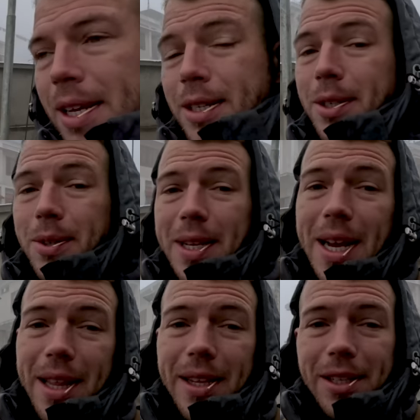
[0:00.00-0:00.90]
So
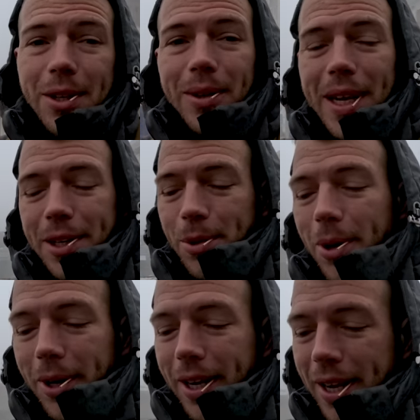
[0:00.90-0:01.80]
today there's no
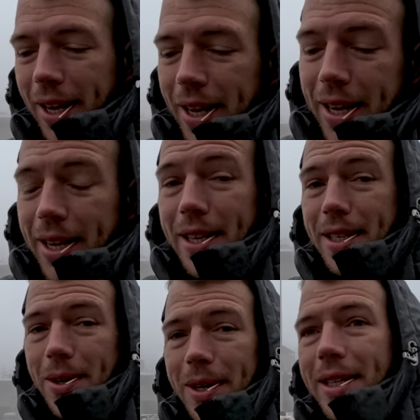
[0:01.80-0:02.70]
network,
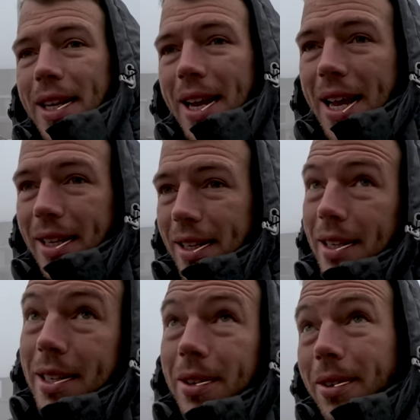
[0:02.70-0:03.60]
there's no internet,
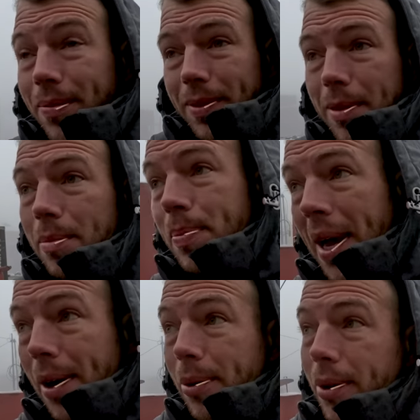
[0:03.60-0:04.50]
there's no
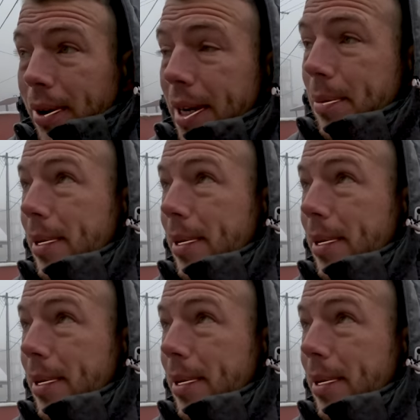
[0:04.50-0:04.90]
power in